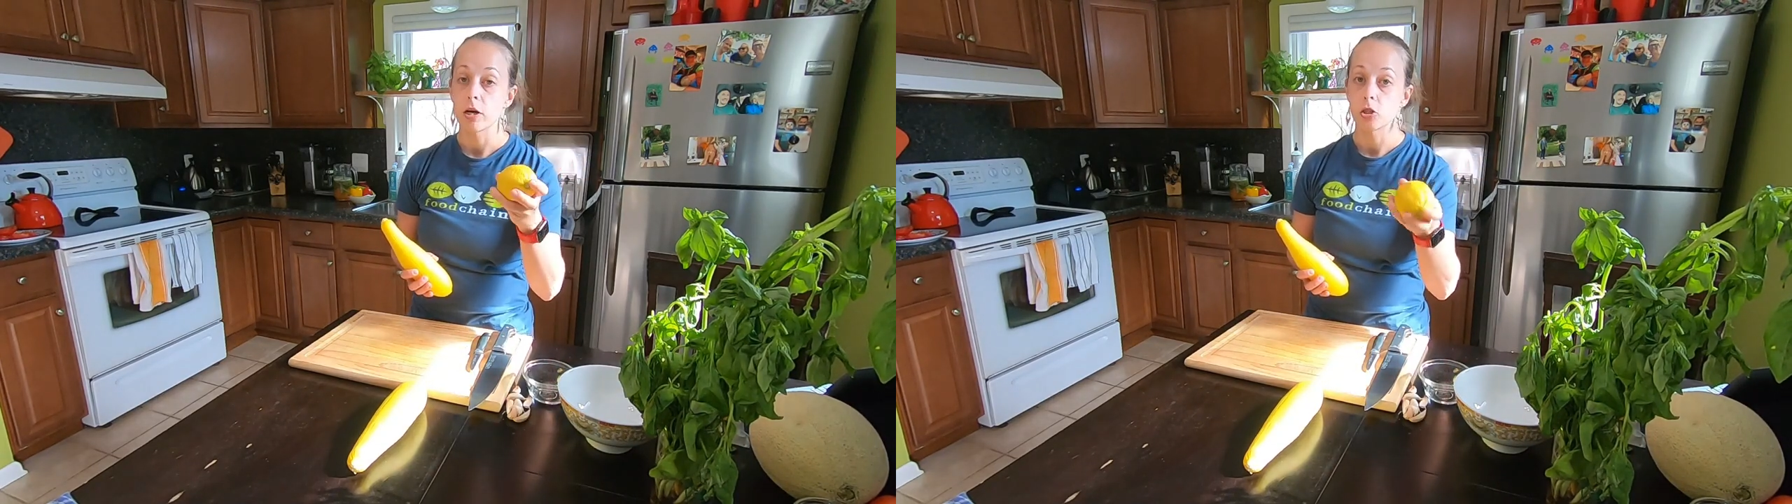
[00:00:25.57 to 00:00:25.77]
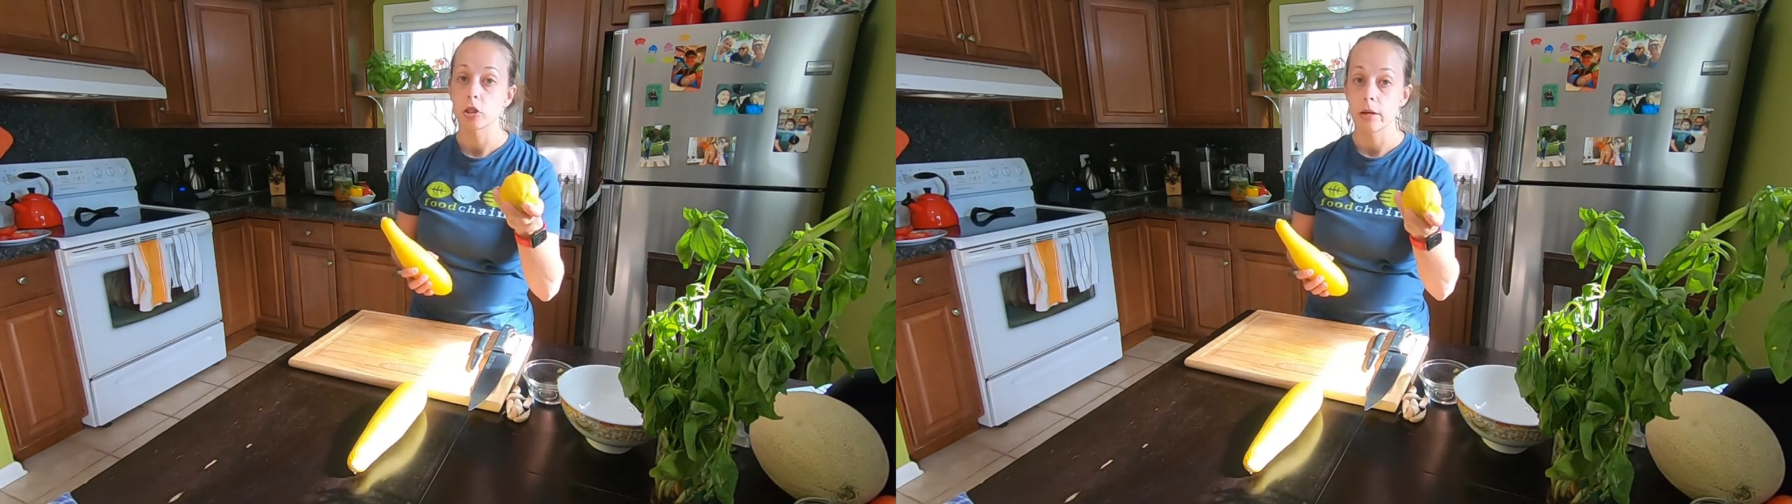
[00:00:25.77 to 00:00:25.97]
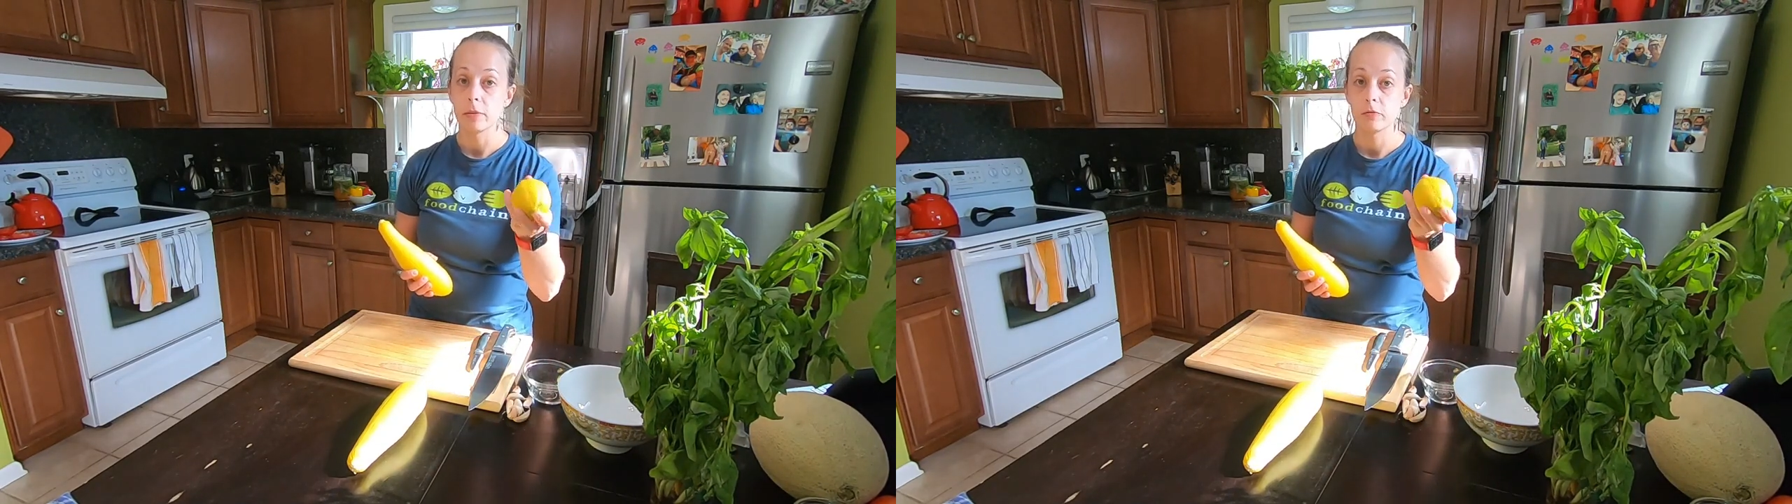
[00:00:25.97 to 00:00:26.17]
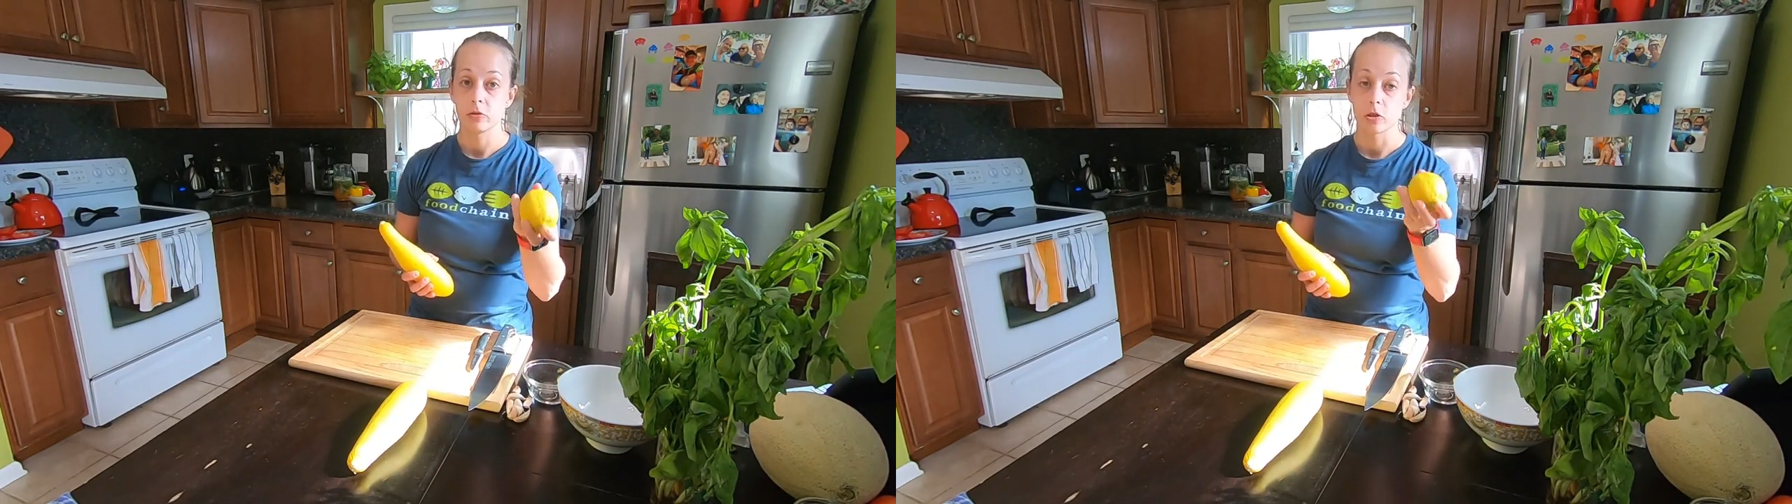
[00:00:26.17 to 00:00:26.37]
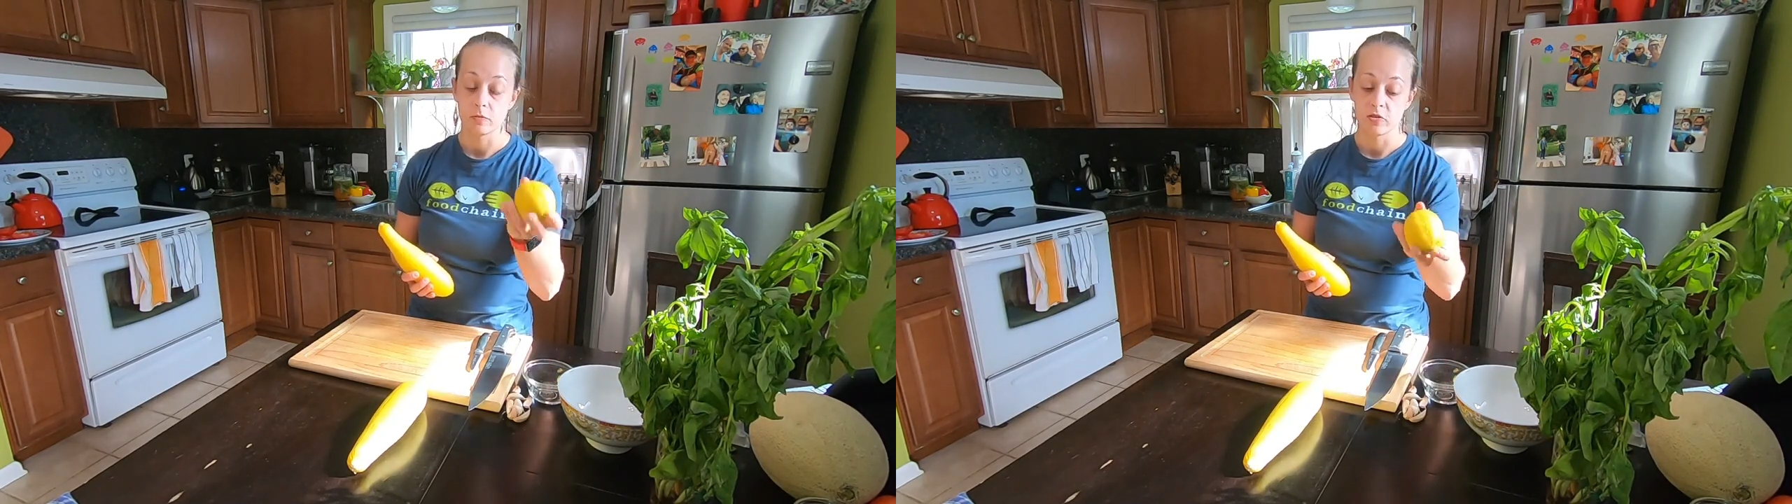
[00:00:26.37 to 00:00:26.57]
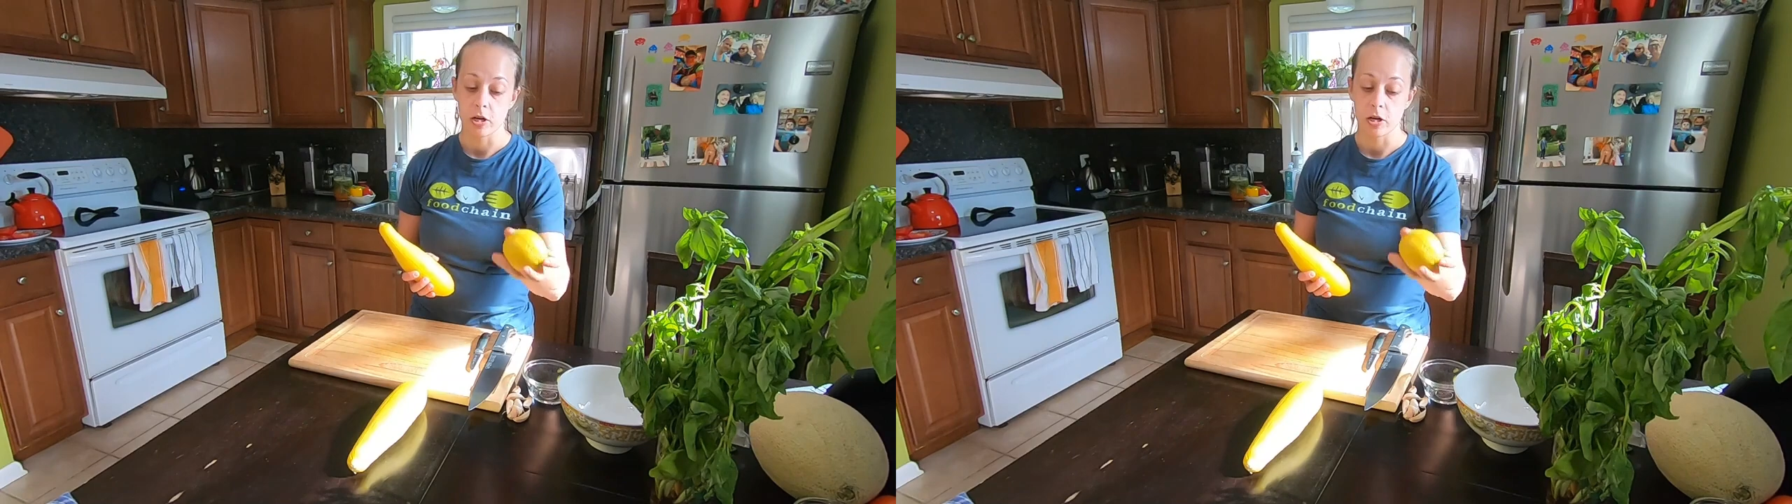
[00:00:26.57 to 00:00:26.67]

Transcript: fresh lemon for some